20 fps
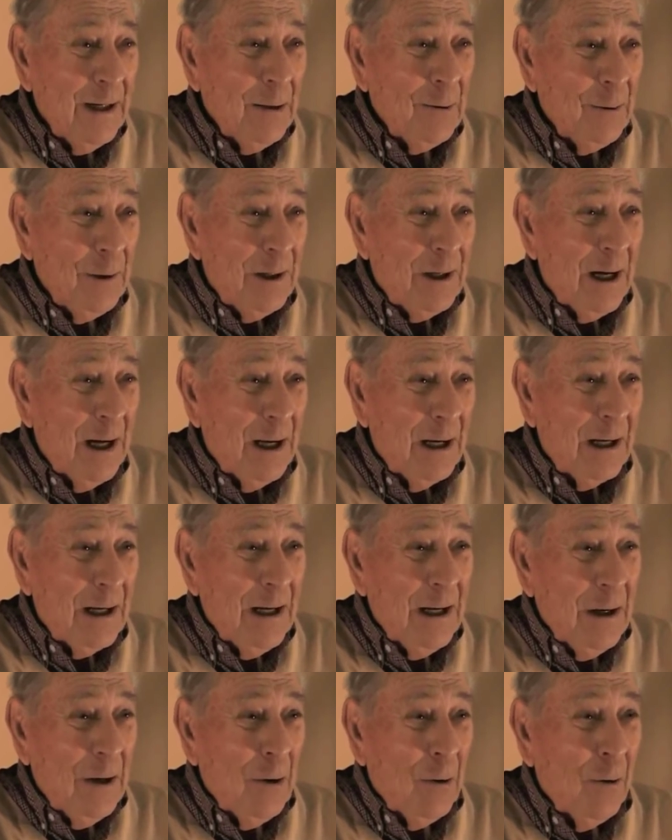we got
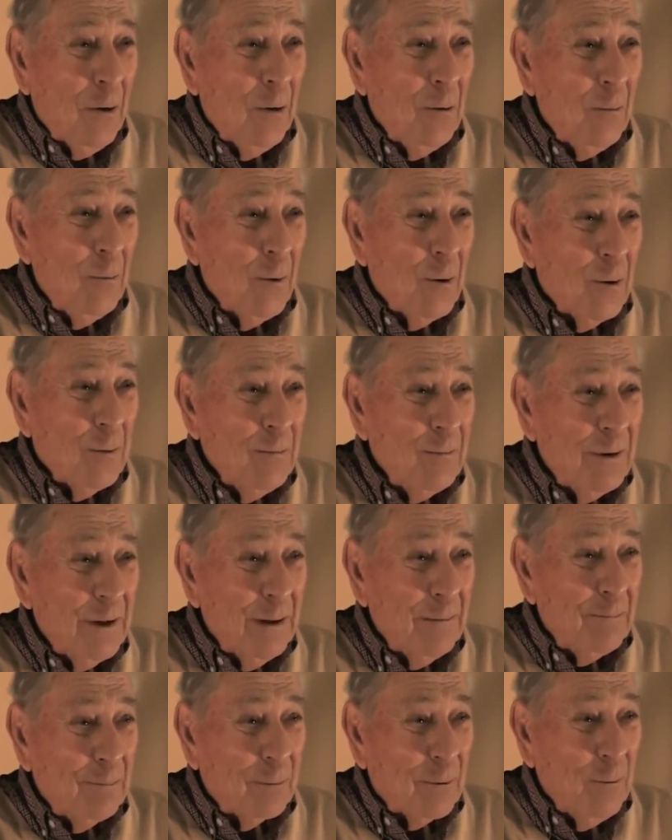all warmed
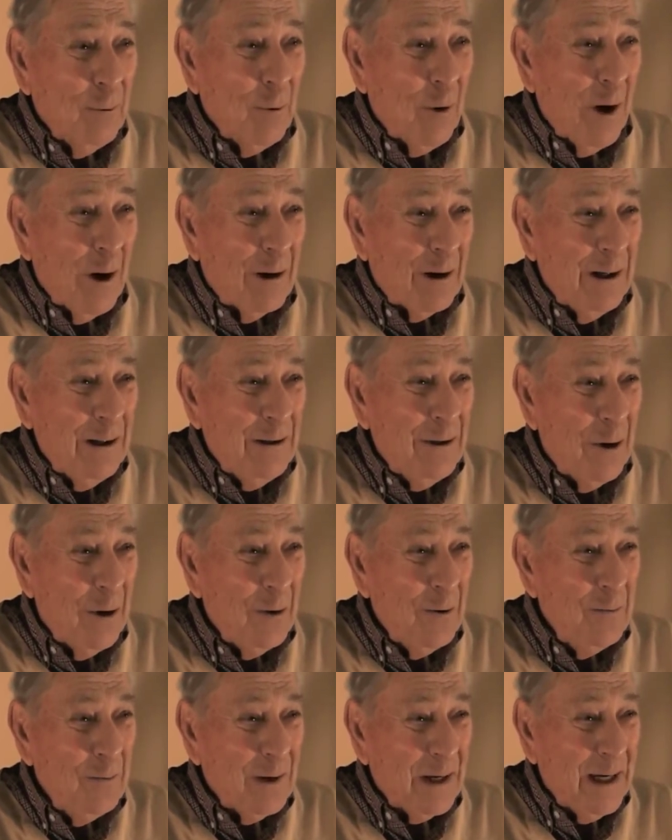up walking
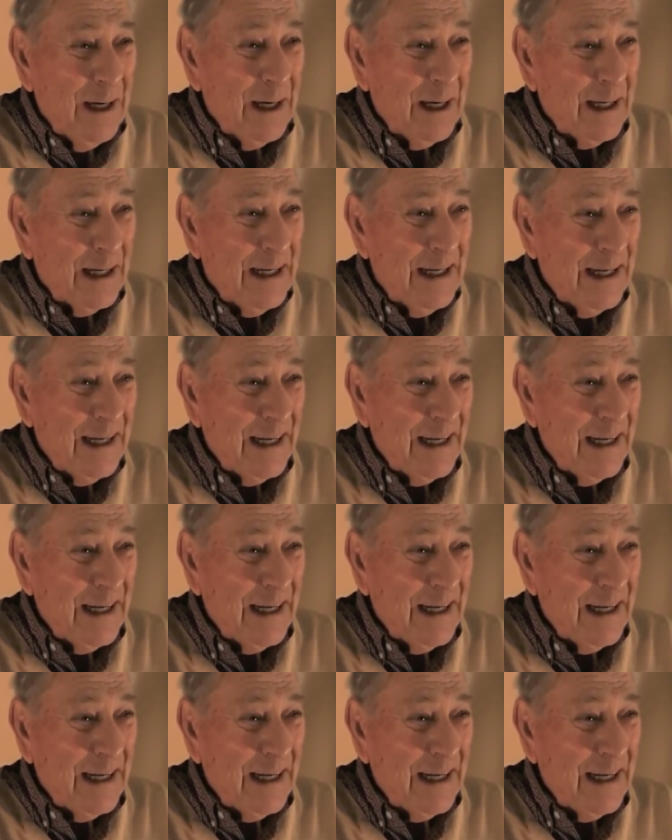home again.